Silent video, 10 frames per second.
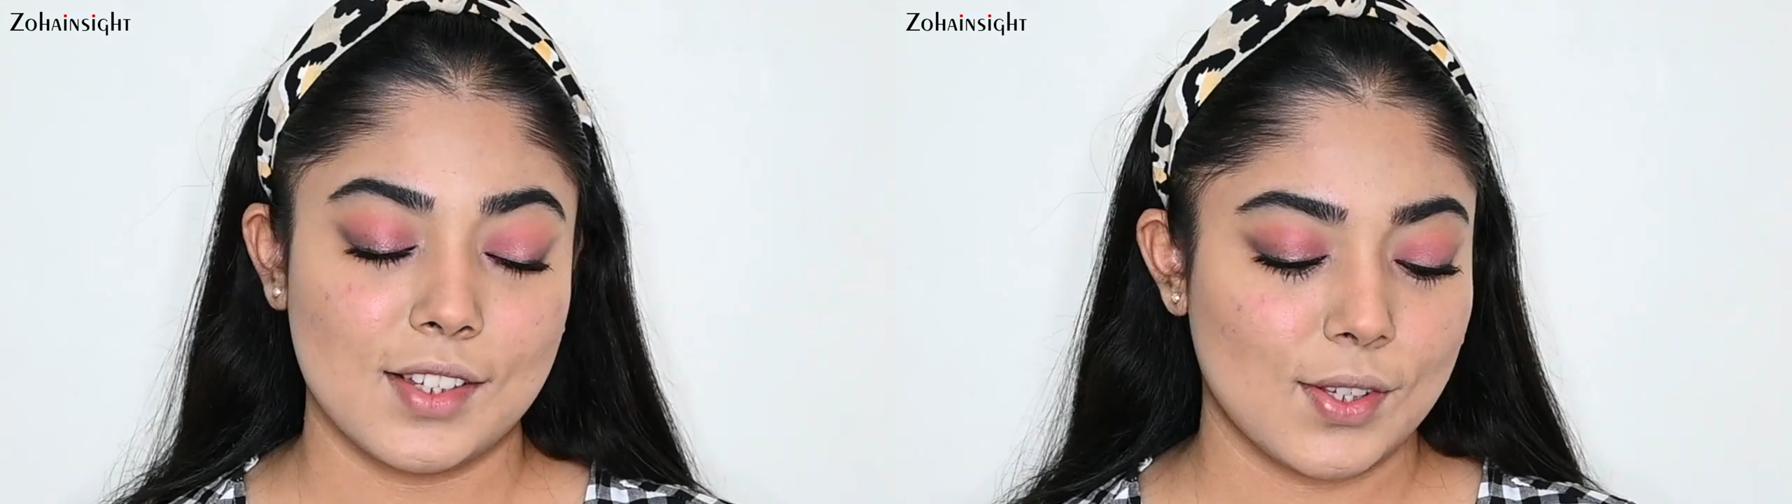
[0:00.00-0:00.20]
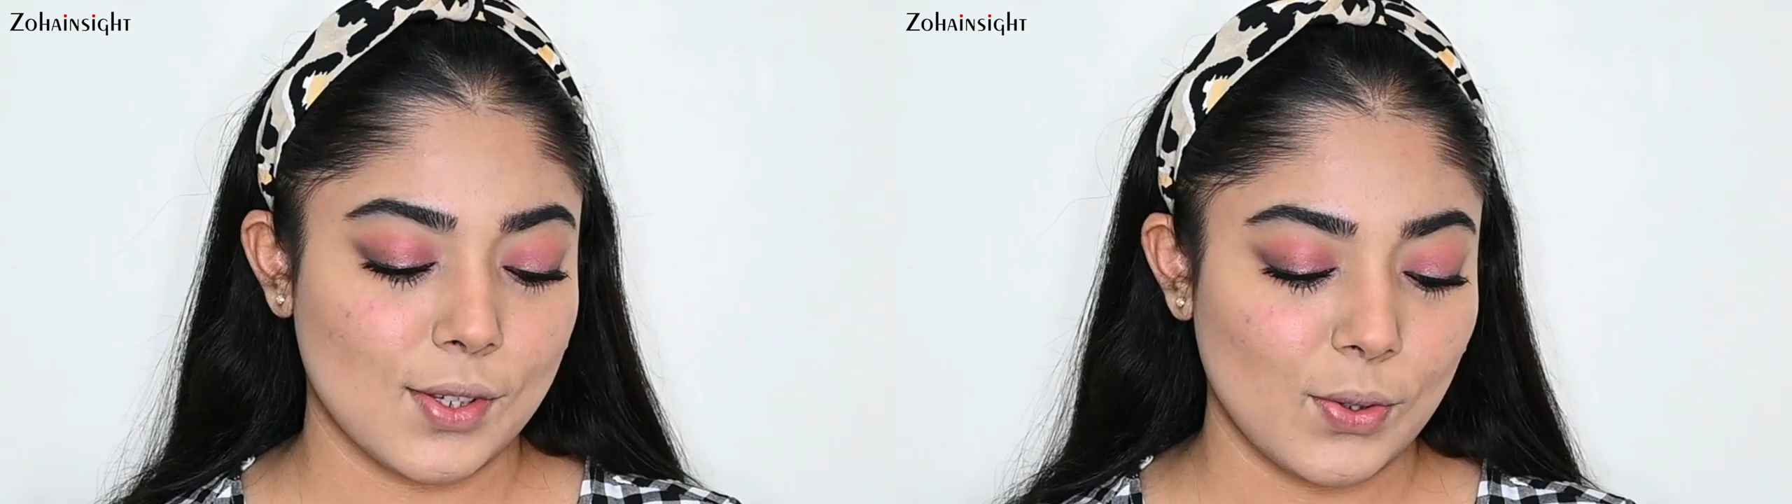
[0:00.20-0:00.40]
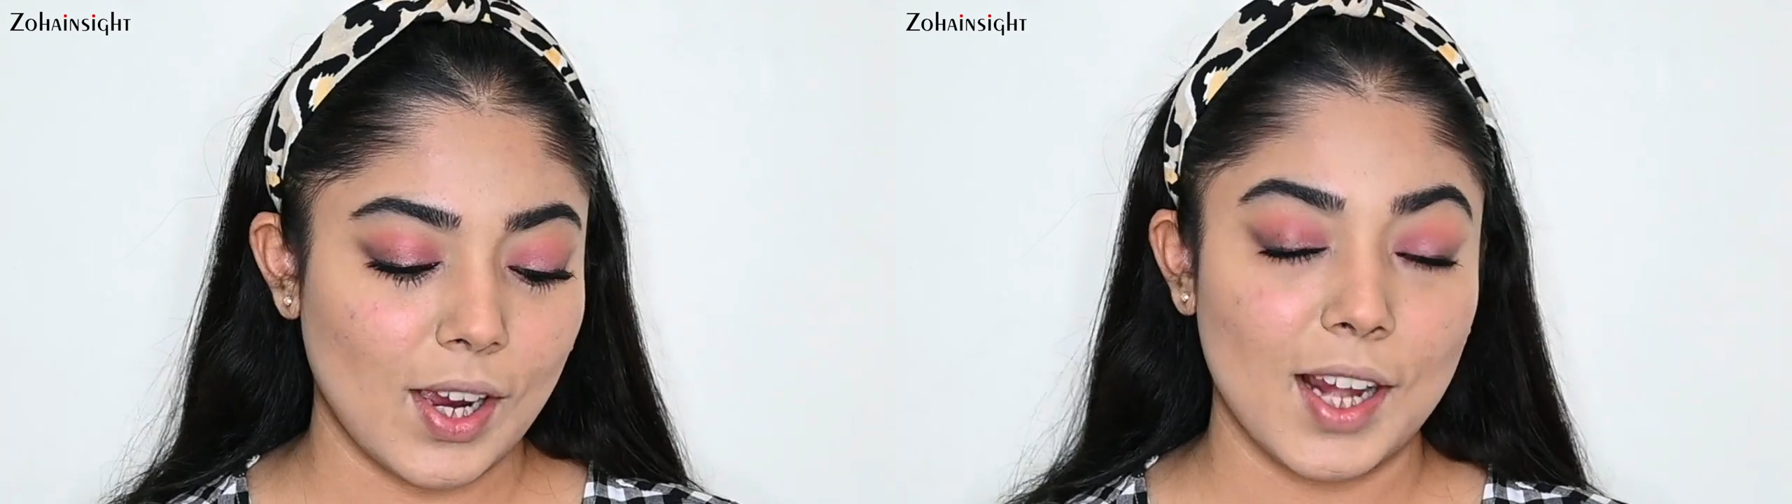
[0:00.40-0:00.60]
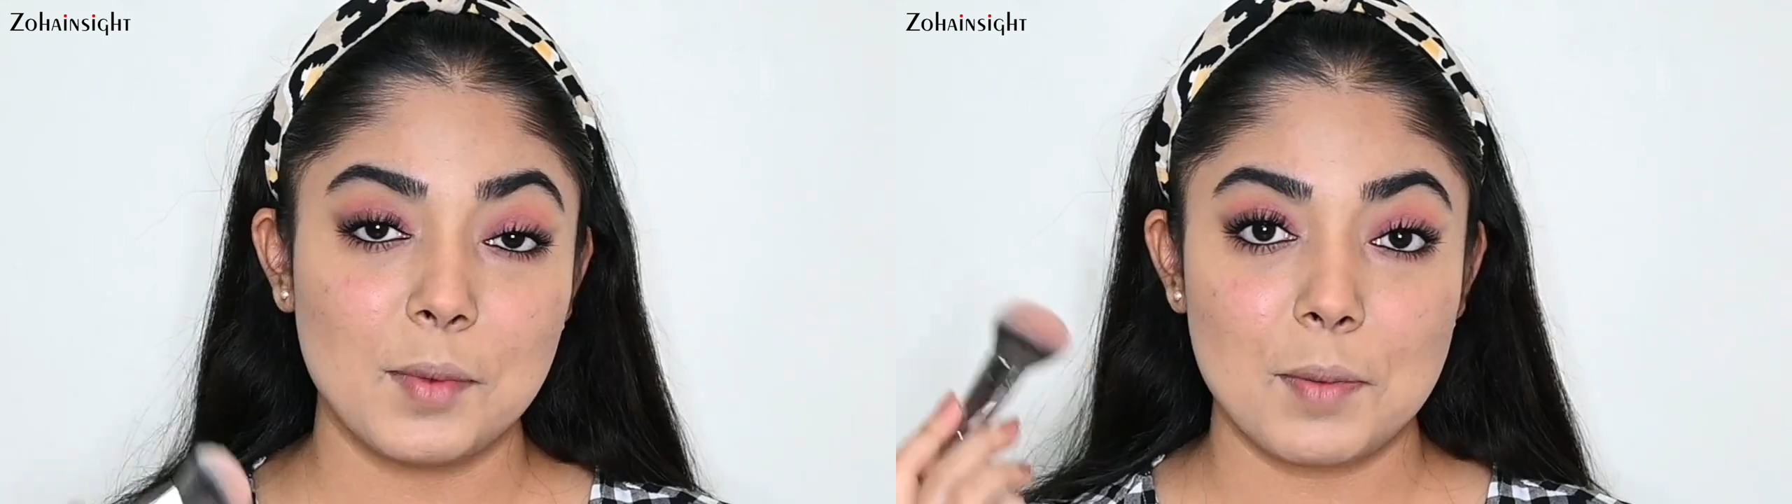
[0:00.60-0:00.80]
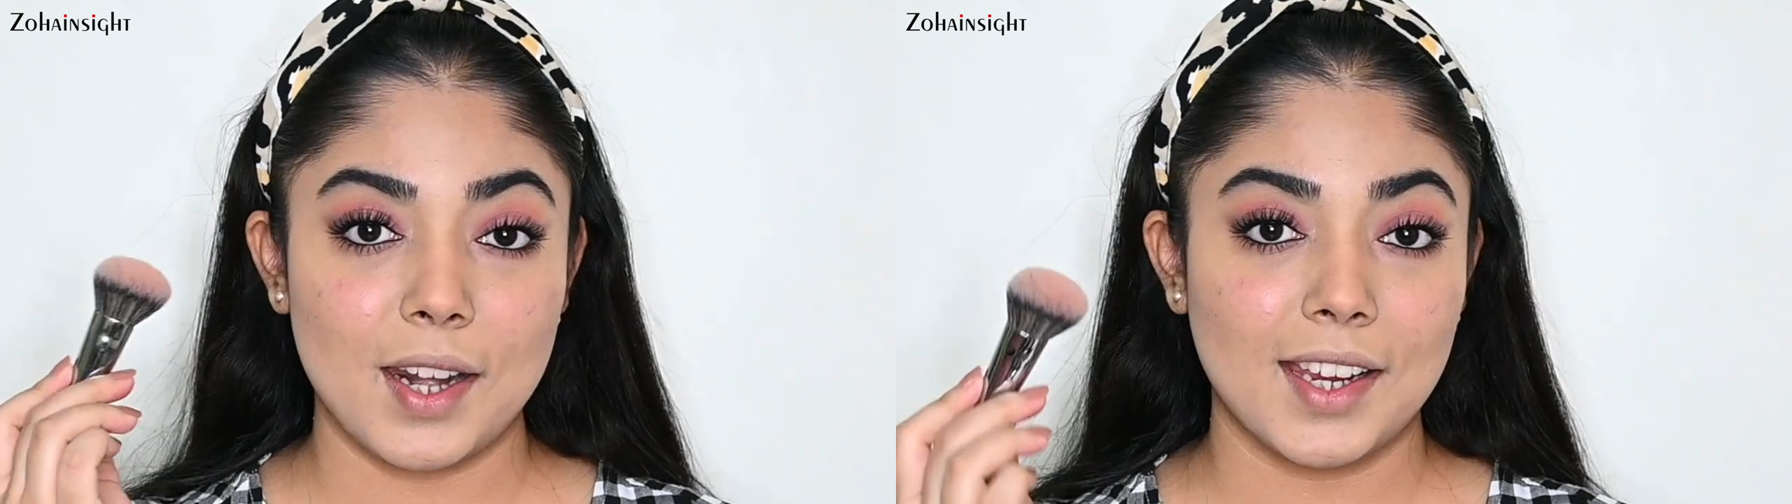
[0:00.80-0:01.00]
So I'll
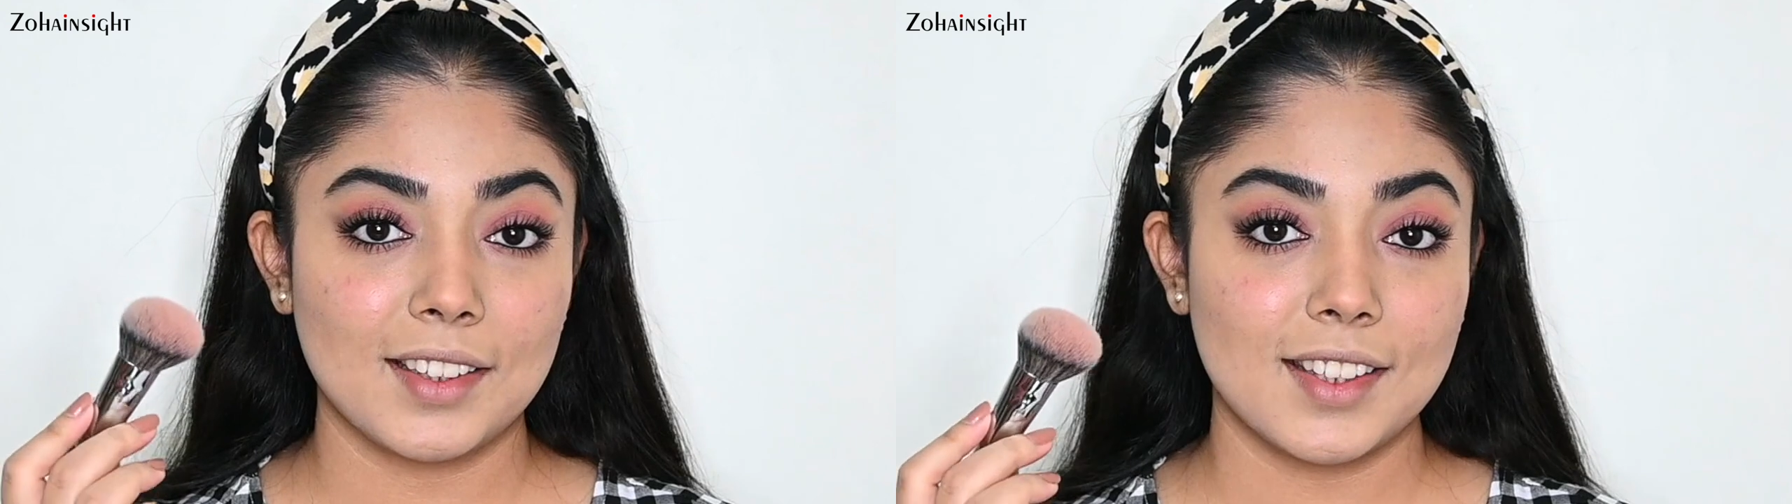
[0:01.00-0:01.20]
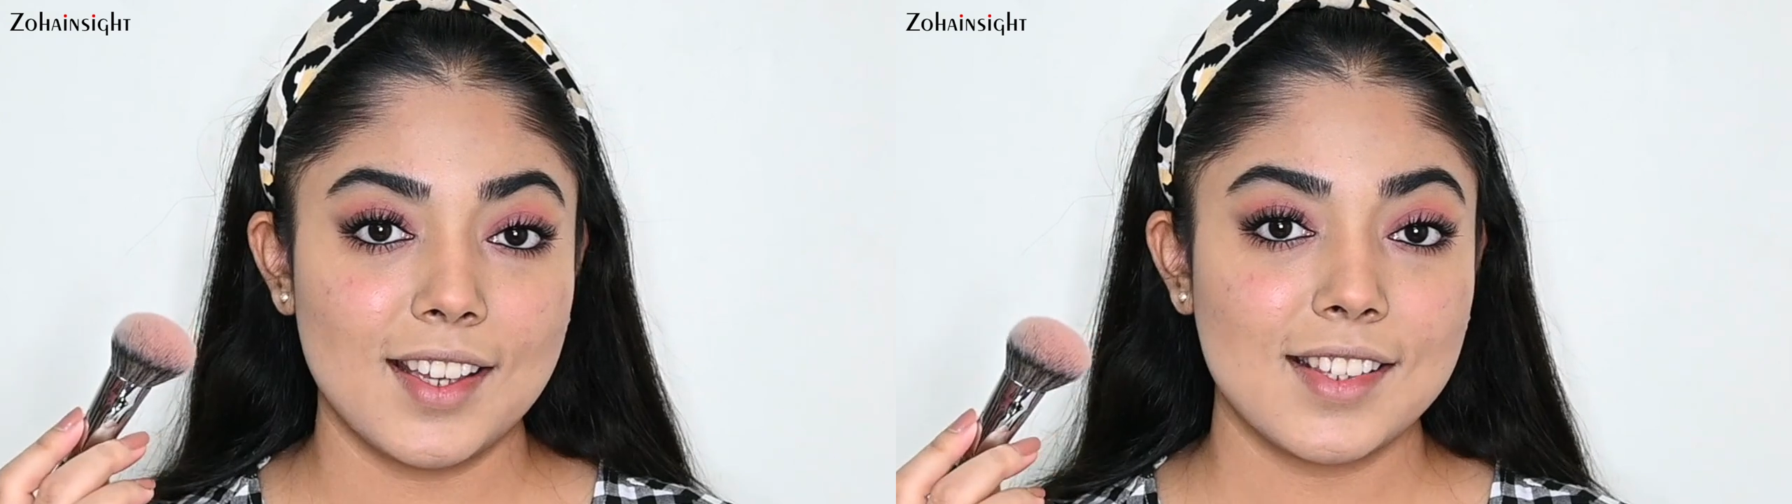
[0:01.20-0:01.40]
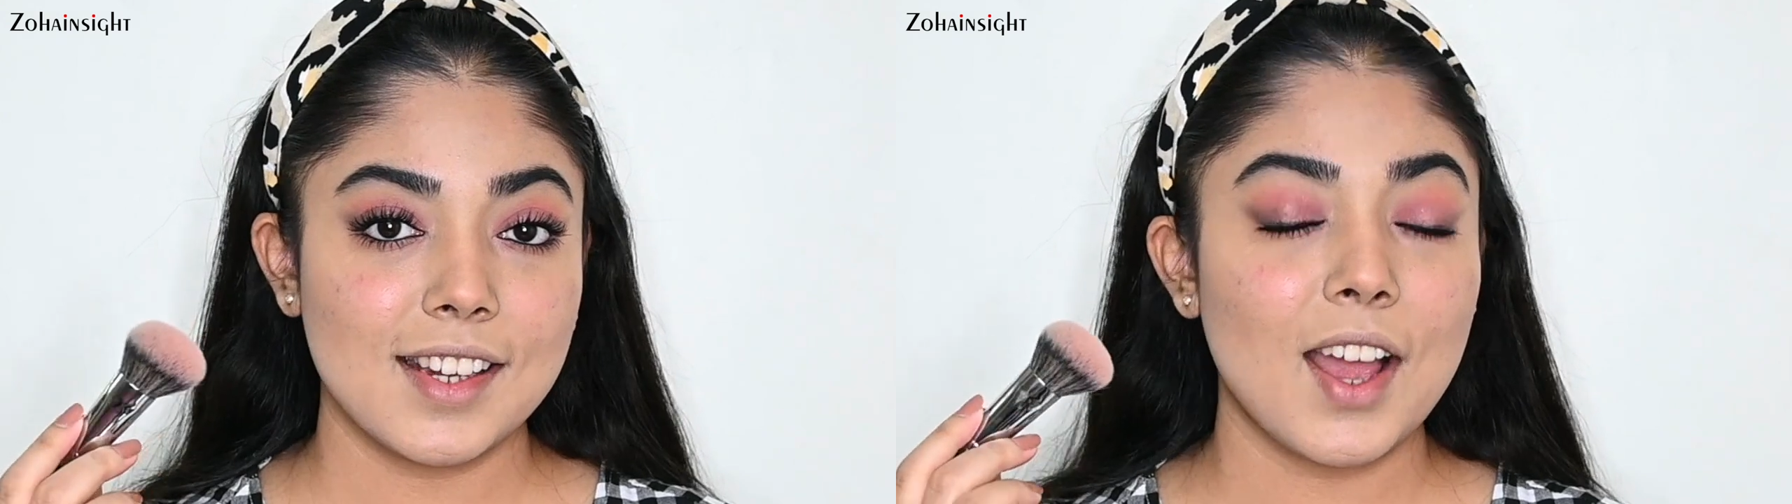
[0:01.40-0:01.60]
be applying this